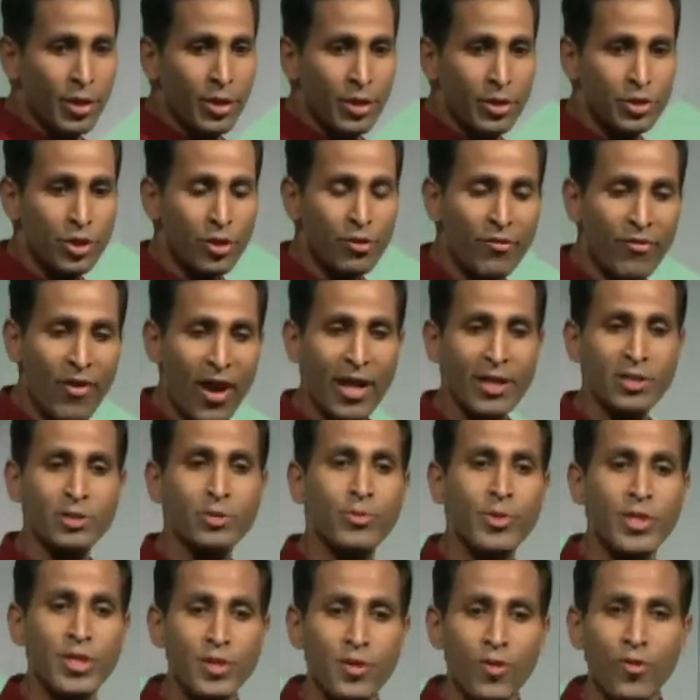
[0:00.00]
So the vitamins
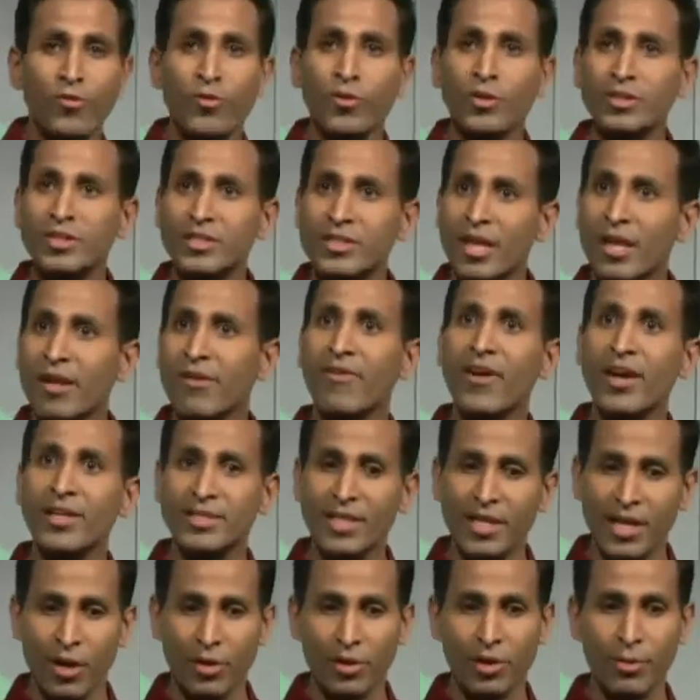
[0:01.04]
will be used for
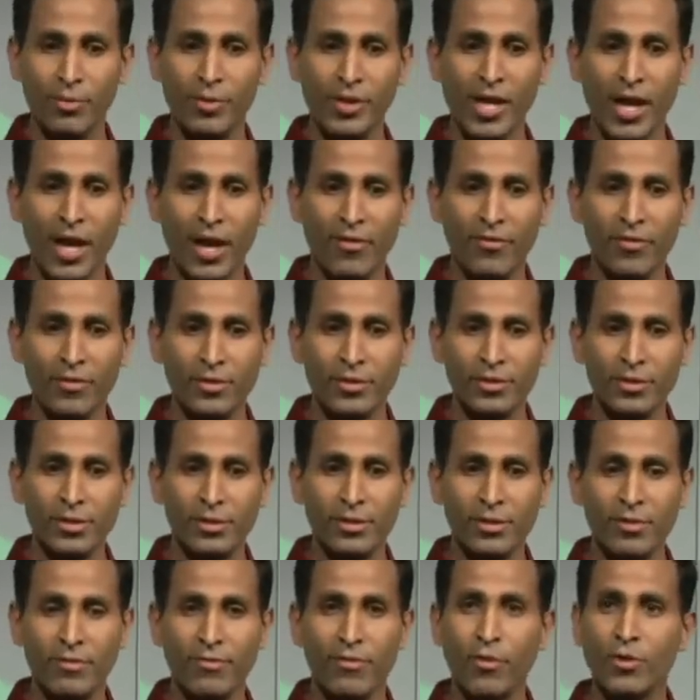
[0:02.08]
incentivizing healthy behaviors,
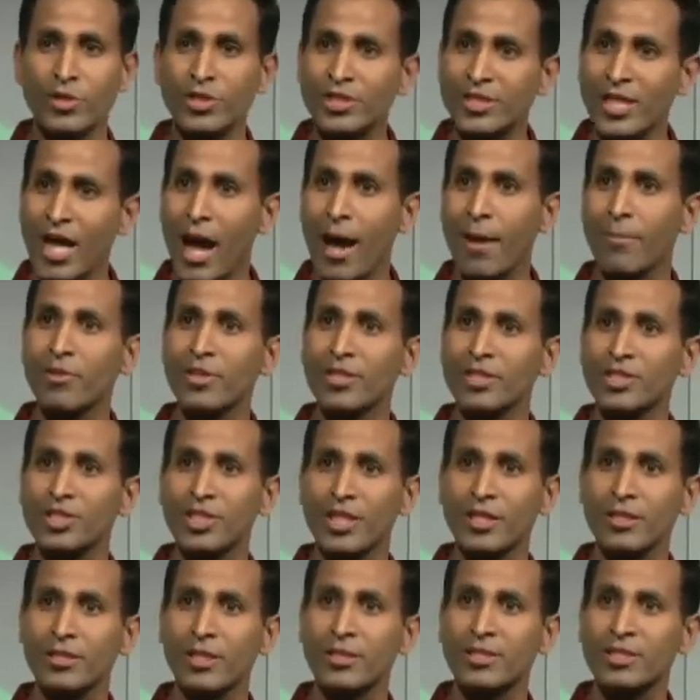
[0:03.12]
for
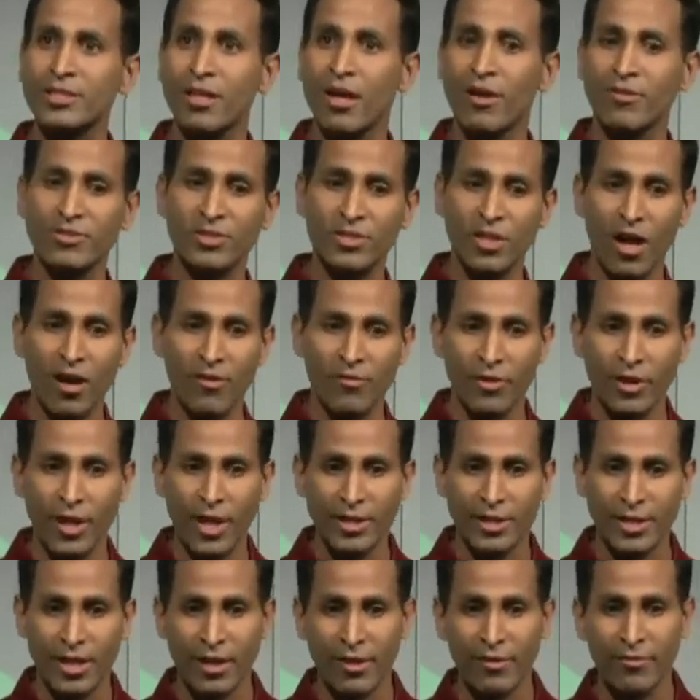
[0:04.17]
establishing the self-sovereign
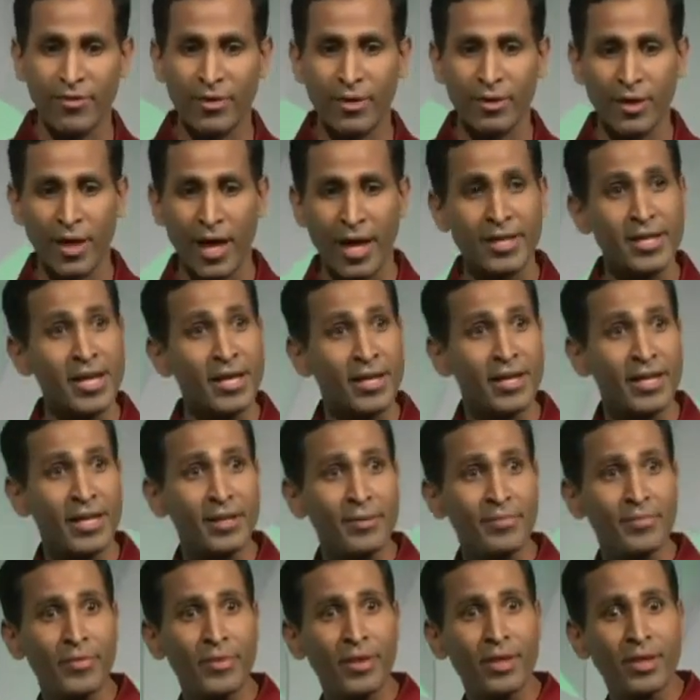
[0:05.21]
identity,
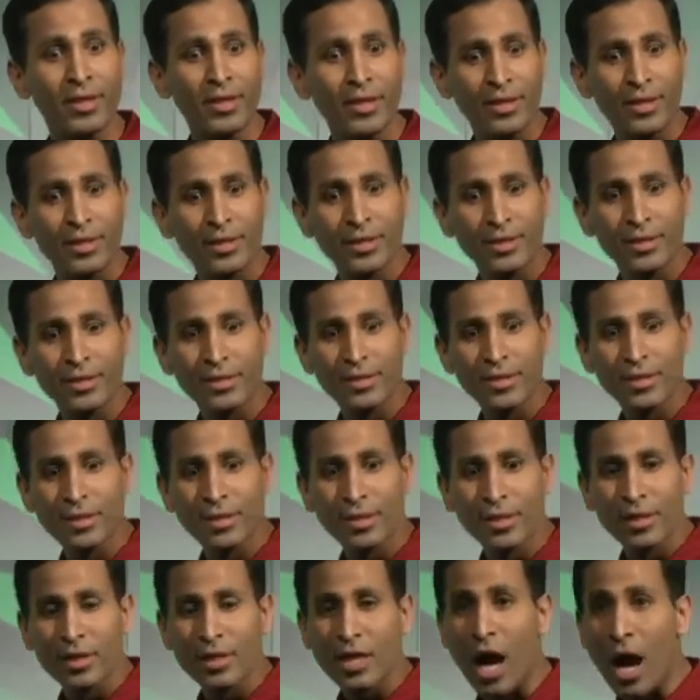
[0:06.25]

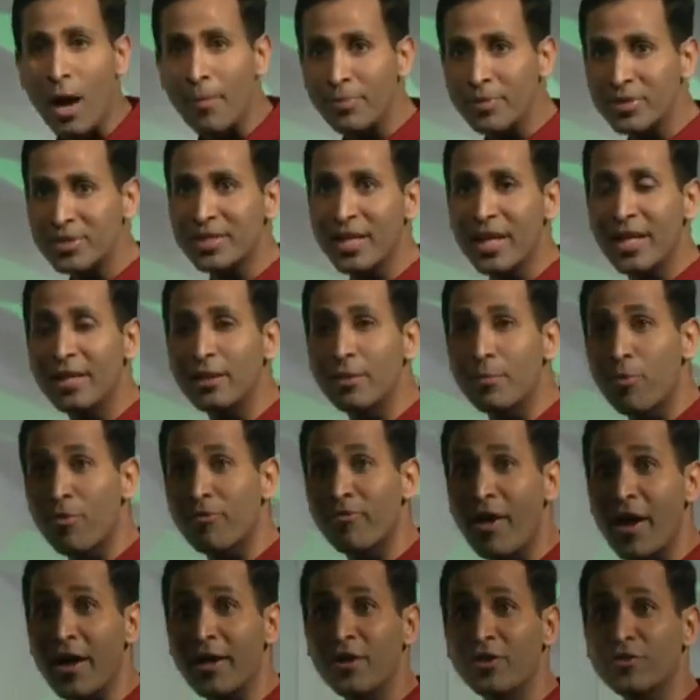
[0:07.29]
compensating the
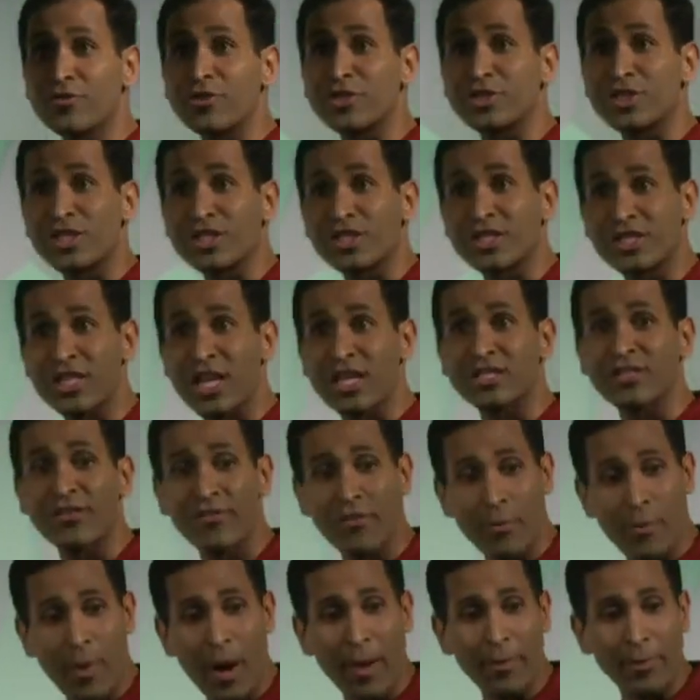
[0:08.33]
providers for success of
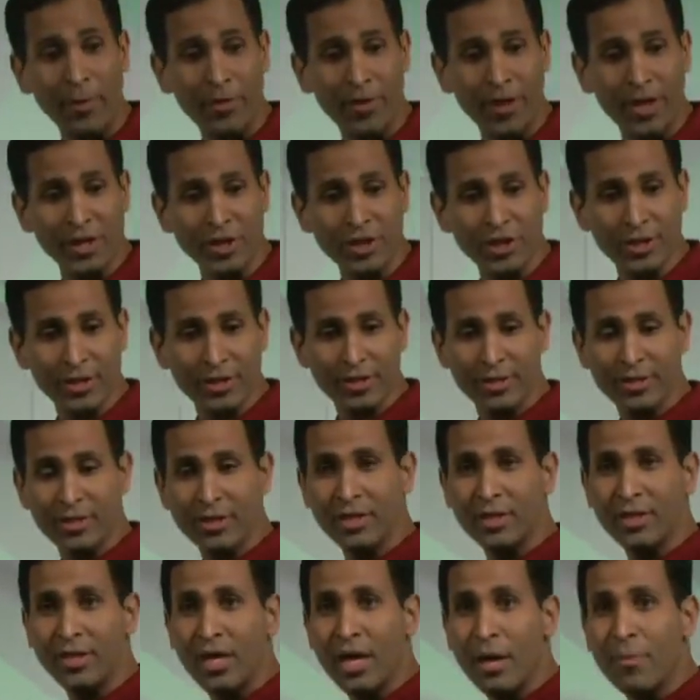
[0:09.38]
a population,
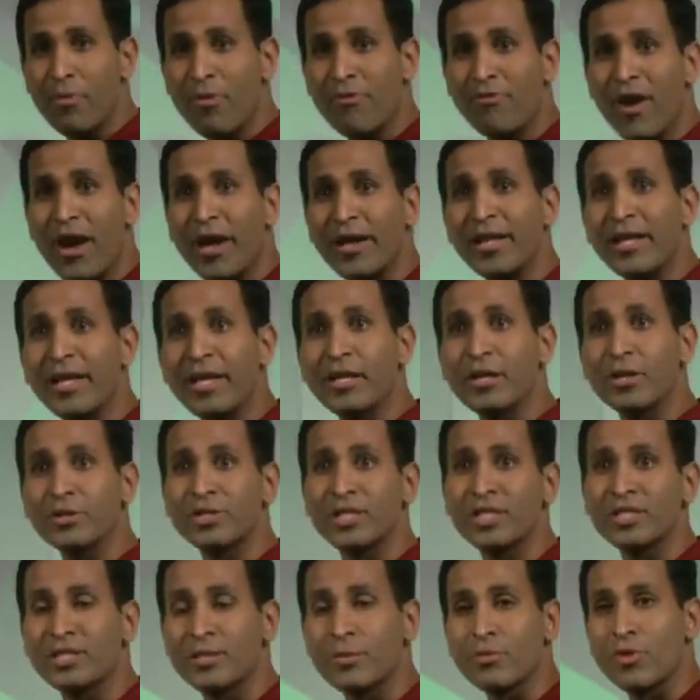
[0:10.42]
and providing
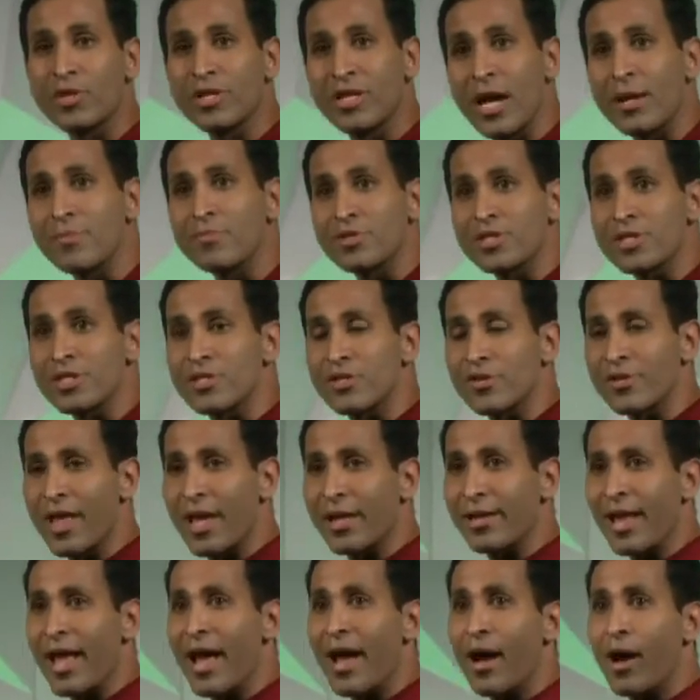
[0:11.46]
ecosystem redemption so
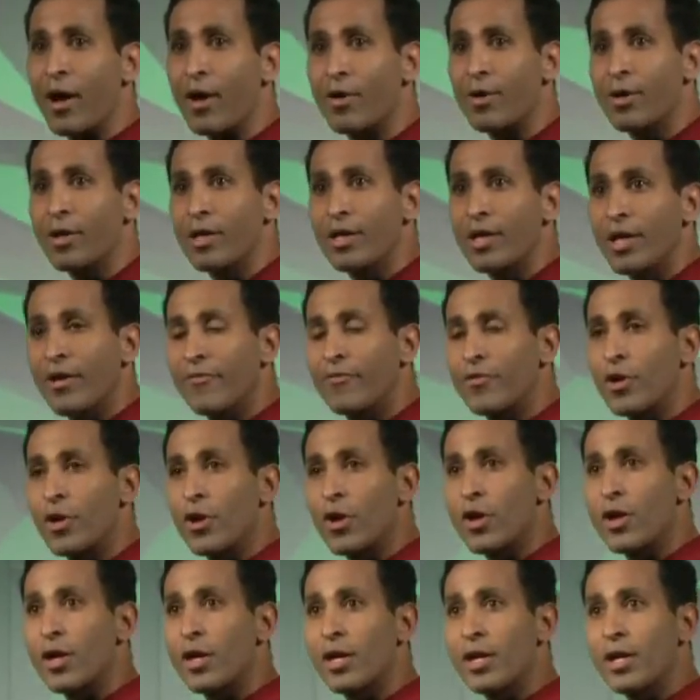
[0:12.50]
that now, if
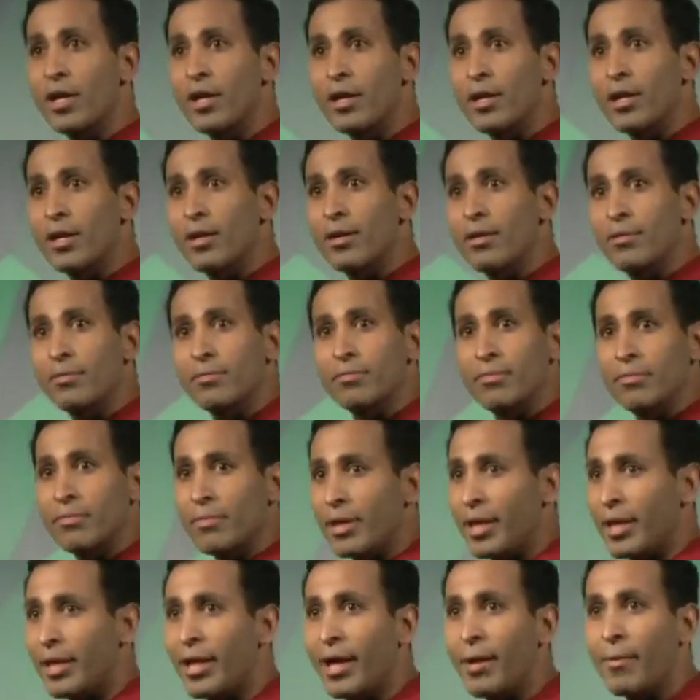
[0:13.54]
you're
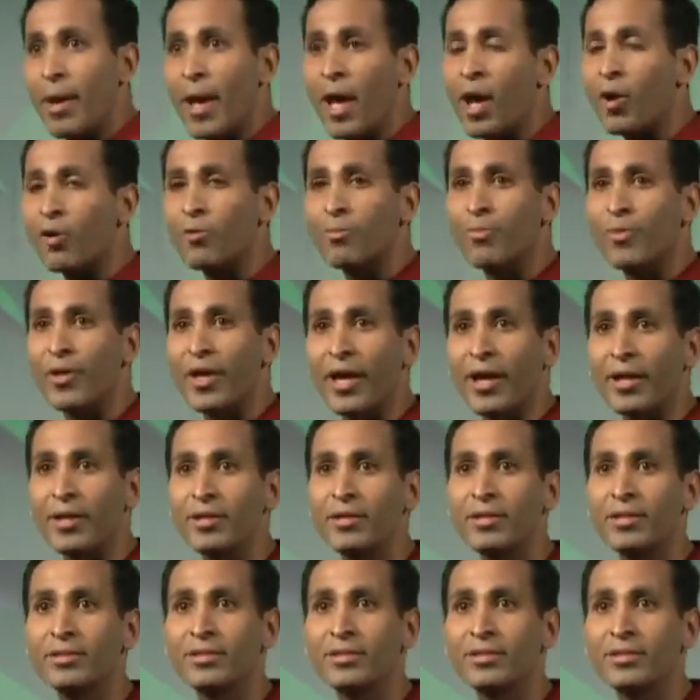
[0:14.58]
in a health plan,